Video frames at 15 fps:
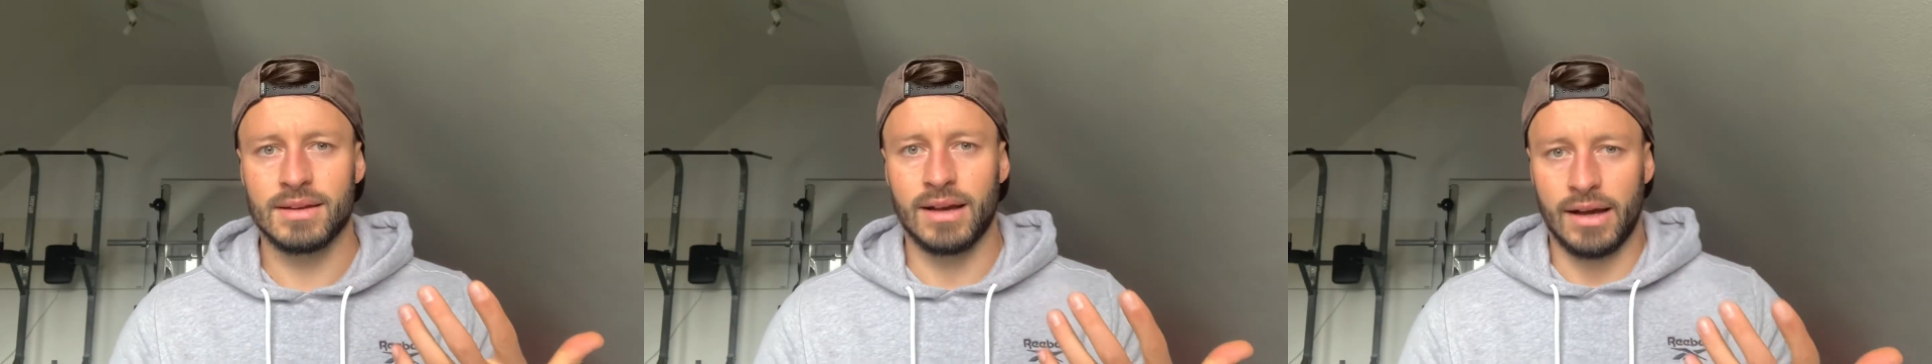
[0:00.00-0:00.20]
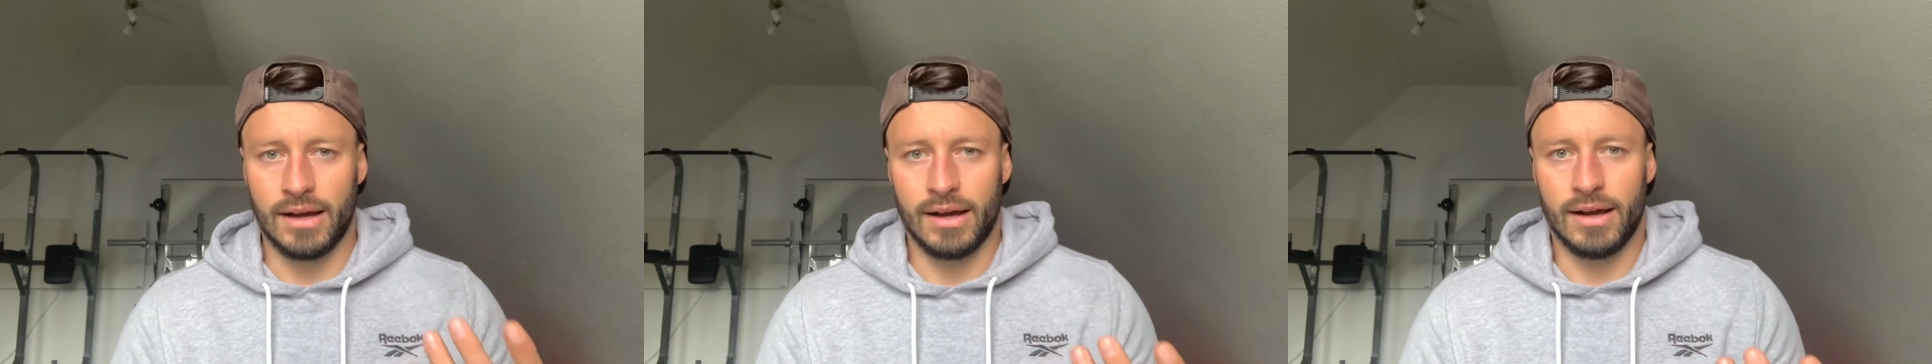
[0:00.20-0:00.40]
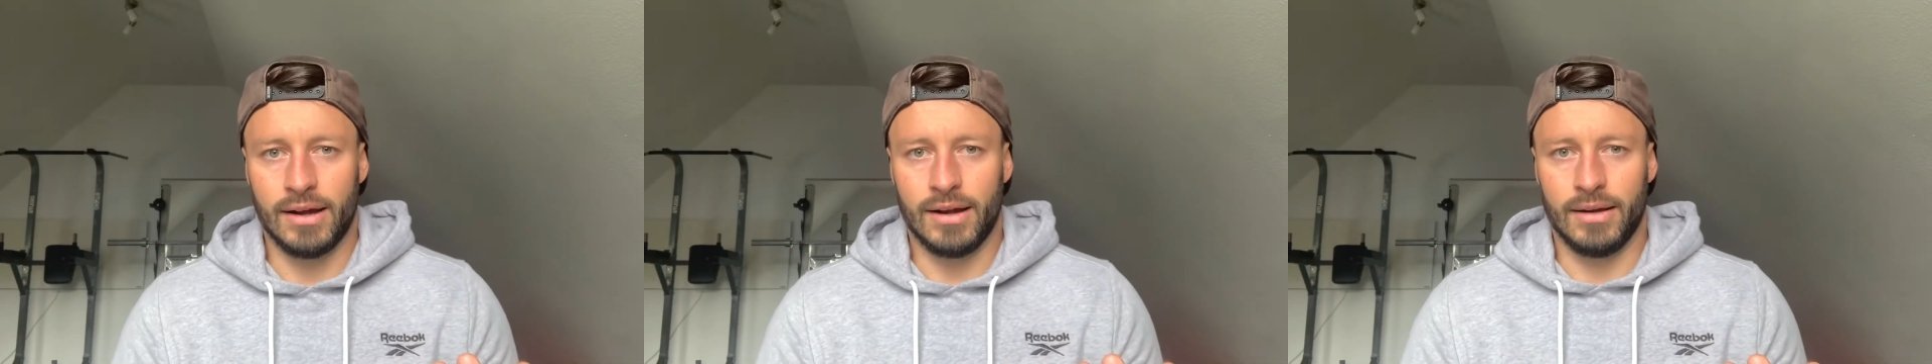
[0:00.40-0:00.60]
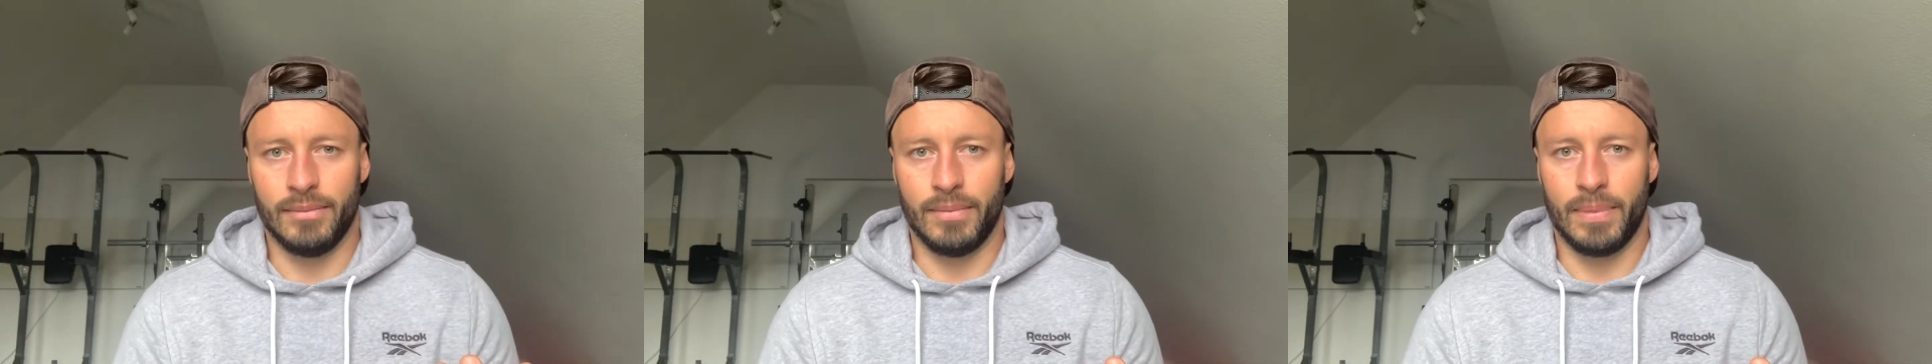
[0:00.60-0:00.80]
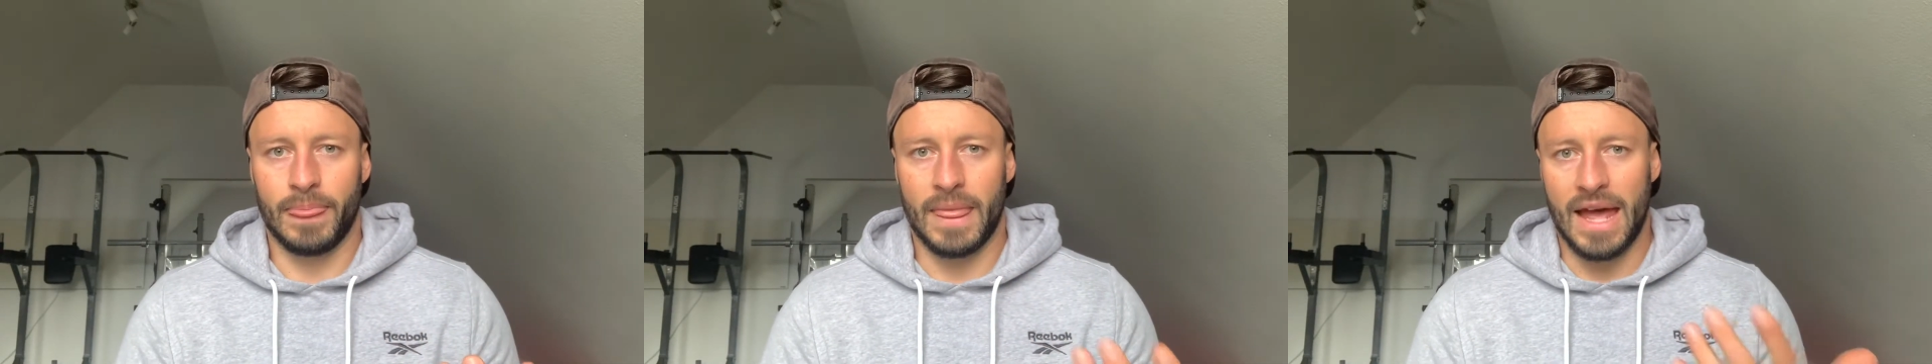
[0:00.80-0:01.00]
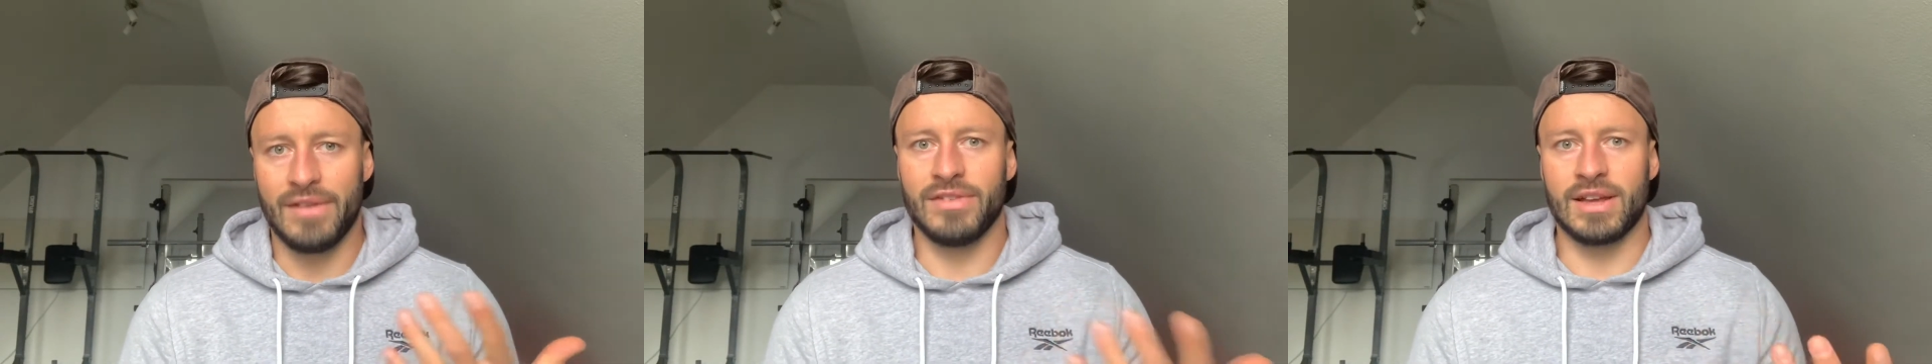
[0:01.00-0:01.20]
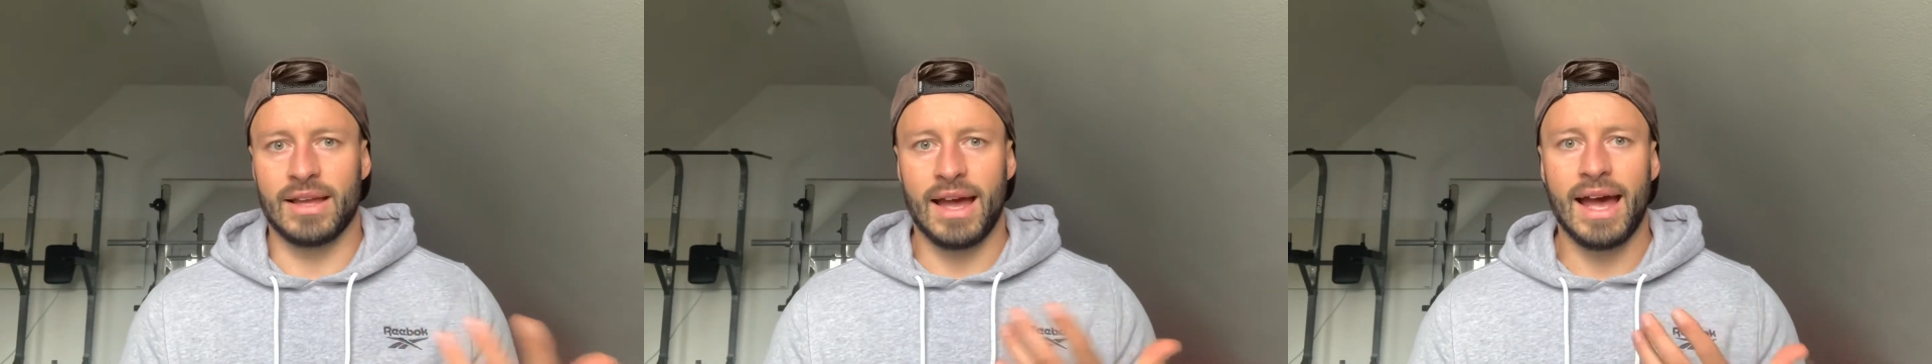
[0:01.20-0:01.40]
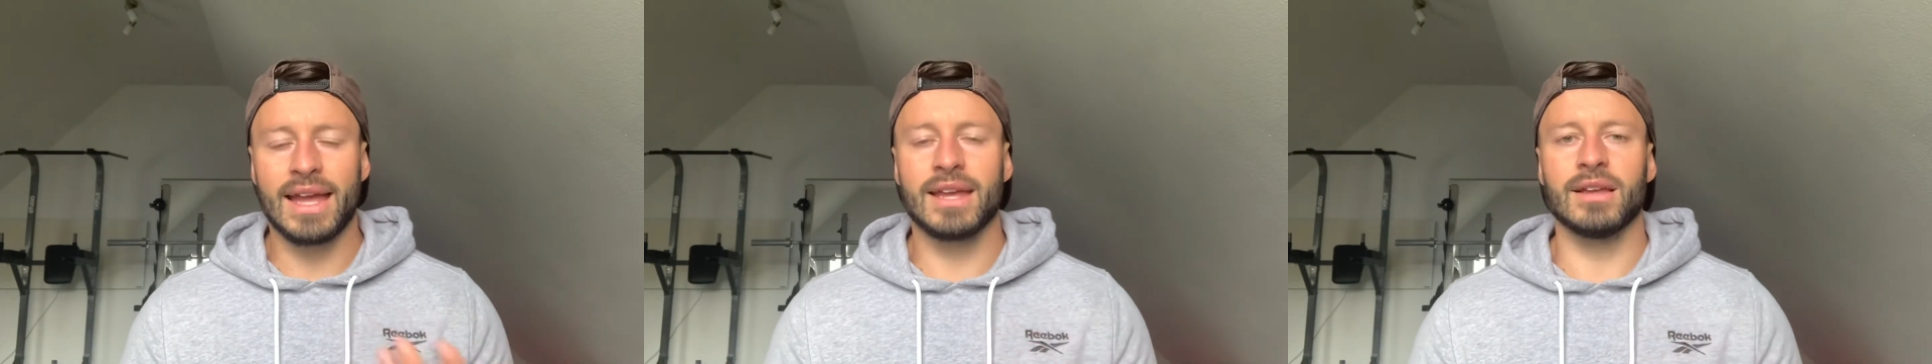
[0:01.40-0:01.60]
having
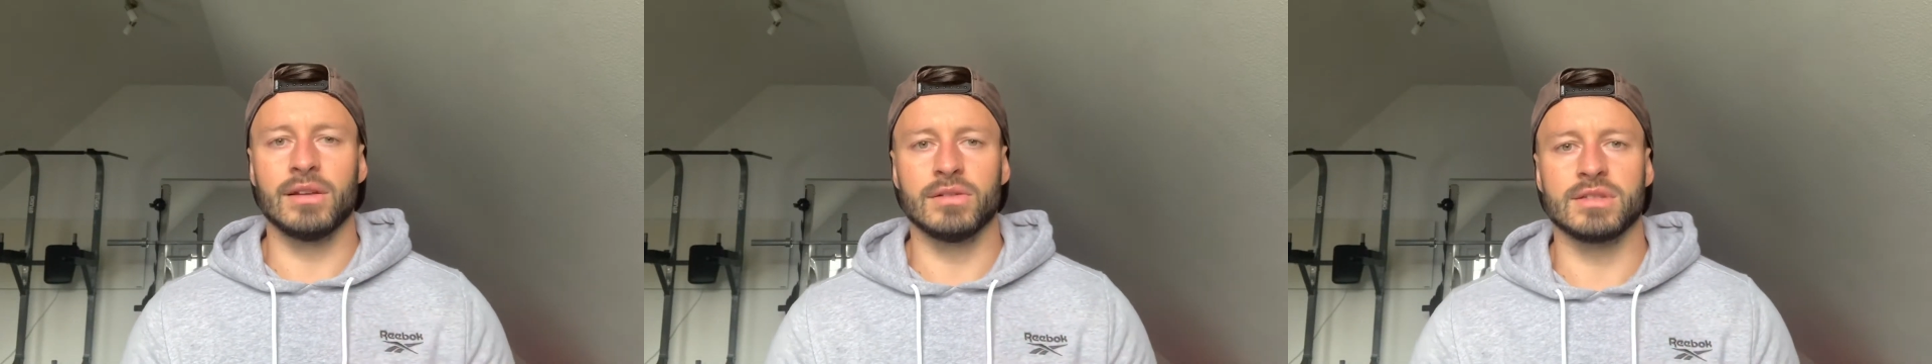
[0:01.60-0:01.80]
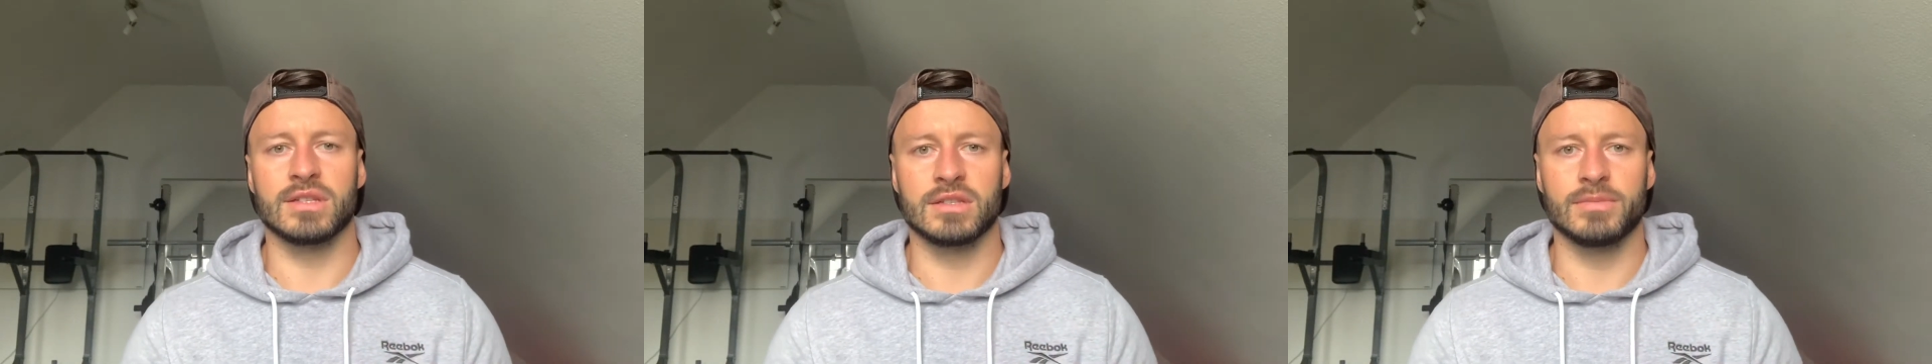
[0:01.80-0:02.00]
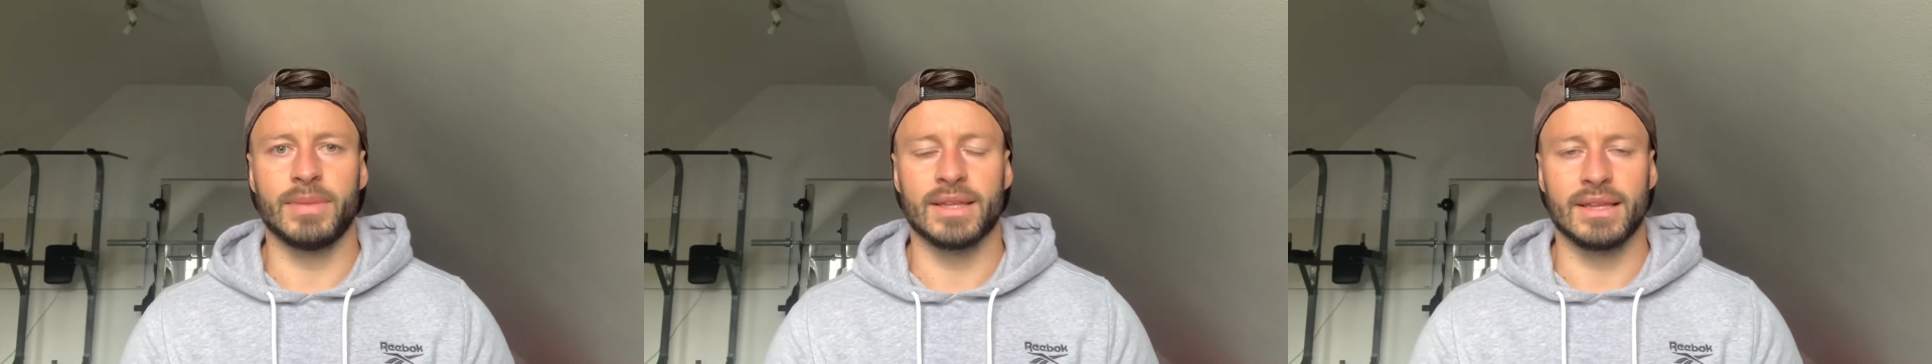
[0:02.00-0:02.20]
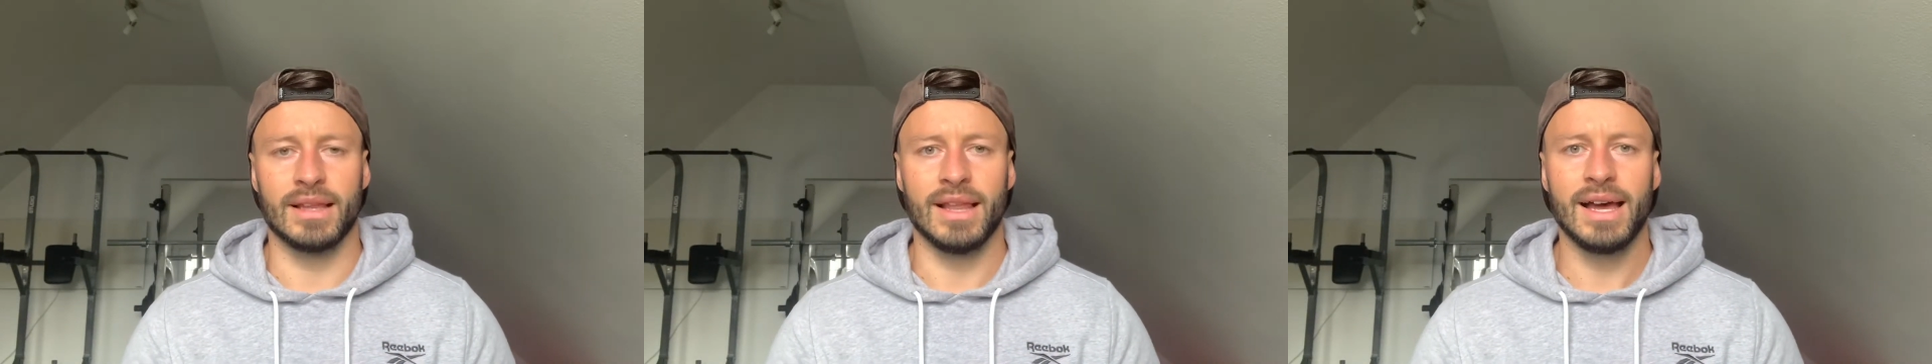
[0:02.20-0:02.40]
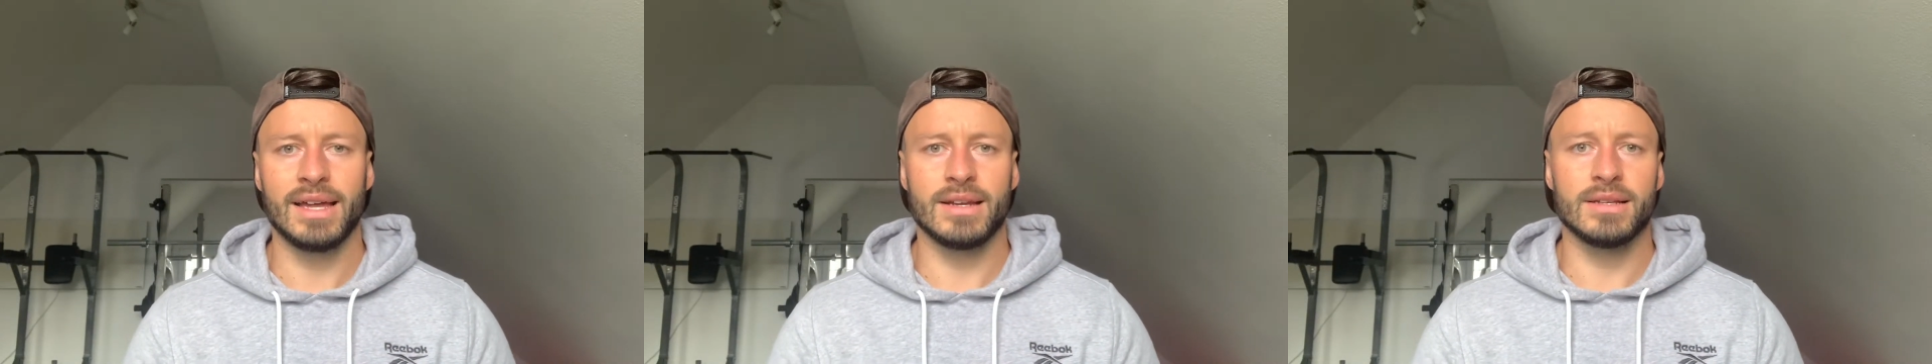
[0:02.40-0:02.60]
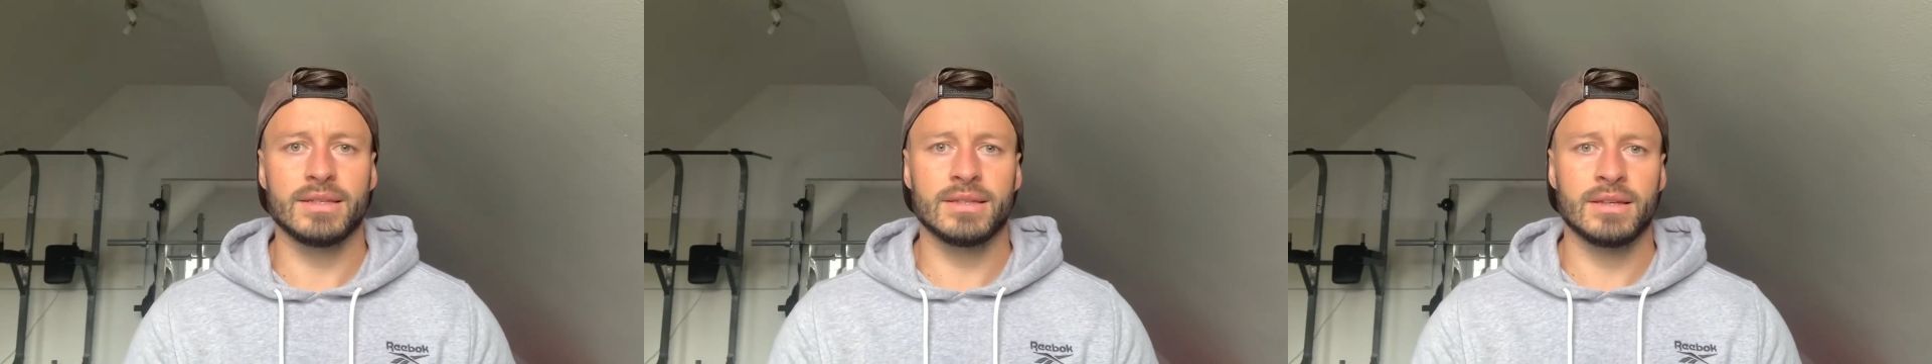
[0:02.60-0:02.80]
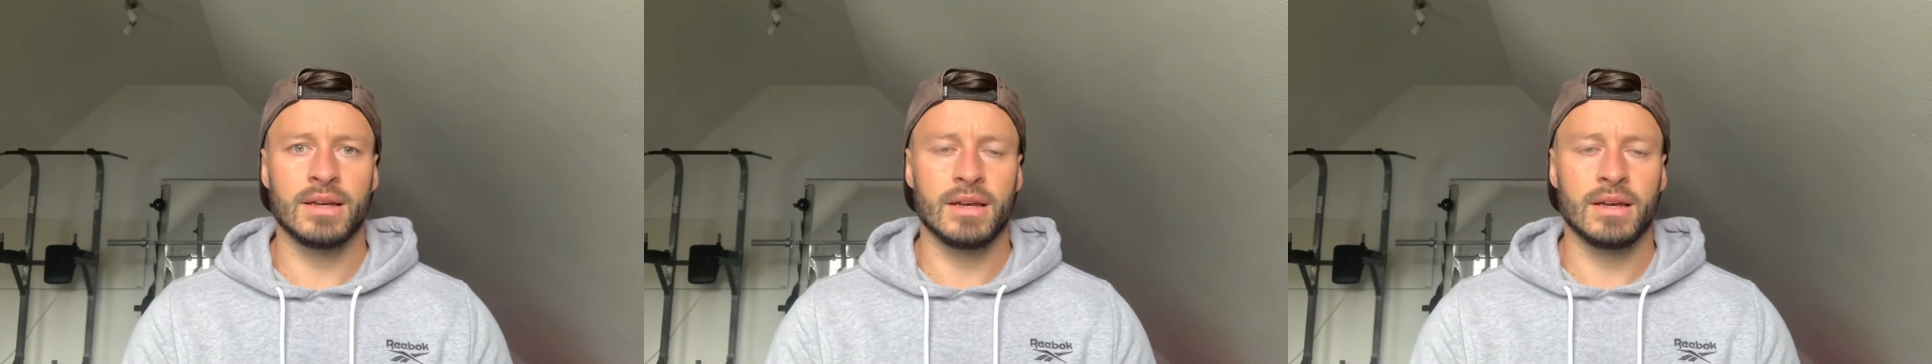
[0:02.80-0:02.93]
ankylosing spondylitis,